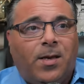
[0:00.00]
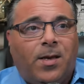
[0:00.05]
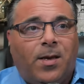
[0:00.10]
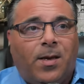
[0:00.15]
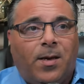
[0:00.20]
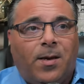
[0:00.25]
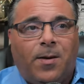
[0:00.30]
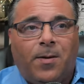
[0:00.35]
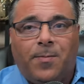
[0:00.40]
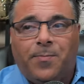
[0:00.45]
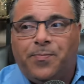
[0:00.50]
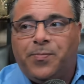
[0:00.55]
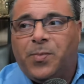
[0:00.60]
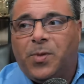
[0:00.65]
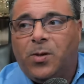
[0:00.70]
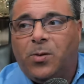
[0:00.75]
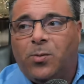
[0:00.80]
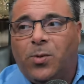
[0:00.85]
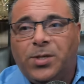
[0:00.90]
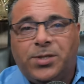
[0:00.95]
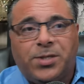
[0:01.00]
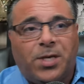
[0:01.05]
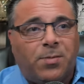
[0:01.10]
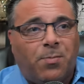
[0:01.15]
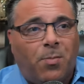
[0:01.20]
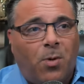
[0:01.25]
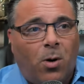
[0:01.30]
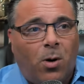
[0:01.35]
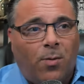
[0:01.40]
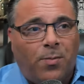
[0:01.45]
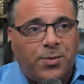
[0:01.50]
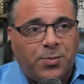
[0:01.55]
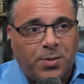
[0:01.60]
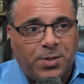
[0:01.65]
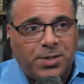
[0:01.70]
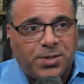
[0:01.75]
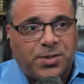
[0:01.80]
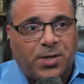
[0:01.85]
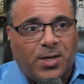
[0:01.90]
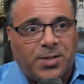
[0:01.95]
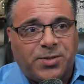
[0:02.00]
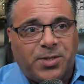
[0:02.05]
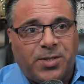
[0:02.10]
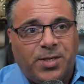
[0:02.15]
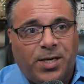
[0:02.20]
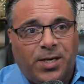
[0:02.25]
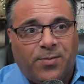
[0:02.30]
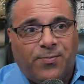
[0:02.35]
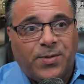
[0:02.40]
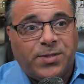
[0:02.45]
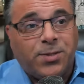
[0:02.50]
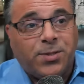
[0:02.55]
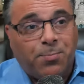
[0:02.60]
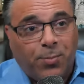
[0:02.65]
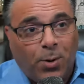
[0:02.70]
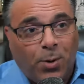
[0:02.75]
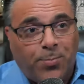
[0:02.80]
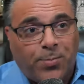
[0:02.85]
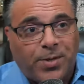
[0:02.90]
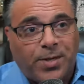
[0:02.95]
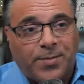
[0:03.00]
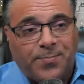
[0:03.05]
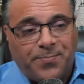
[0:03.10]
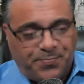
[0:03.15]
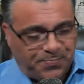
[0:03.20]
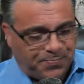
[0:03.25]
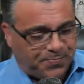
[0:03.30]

Um, you reach out to my office, we discuss it, and if it's appropriate,